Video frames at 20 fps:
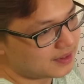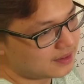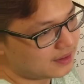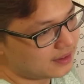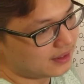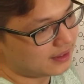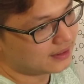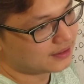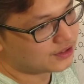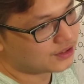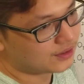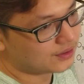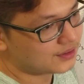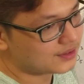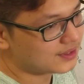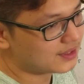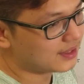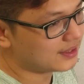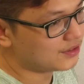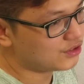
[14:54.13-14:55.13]
mean the
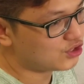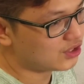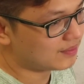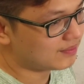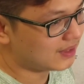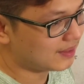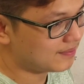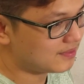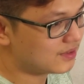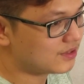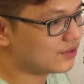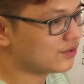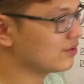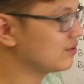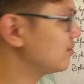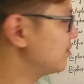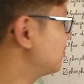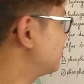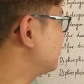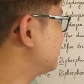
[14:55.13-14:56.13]
electrons can jump up
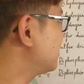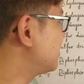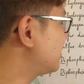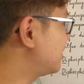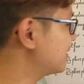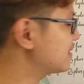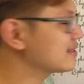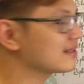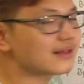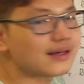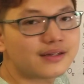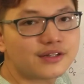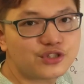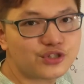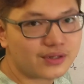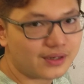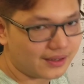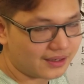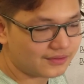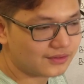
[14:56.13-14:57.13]
to the next
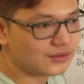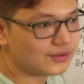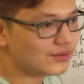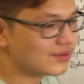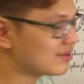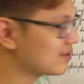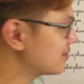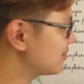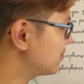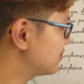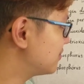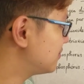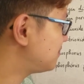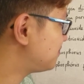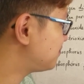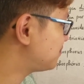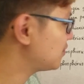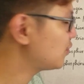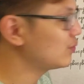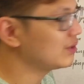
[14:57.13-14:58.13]
energy level, so
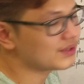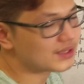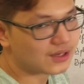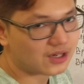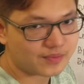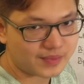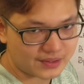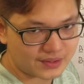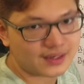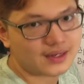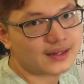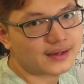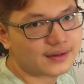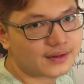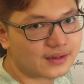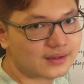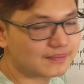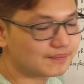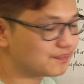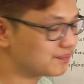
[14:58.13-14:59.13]
we'll talk about it
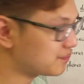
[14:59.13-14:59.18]
later.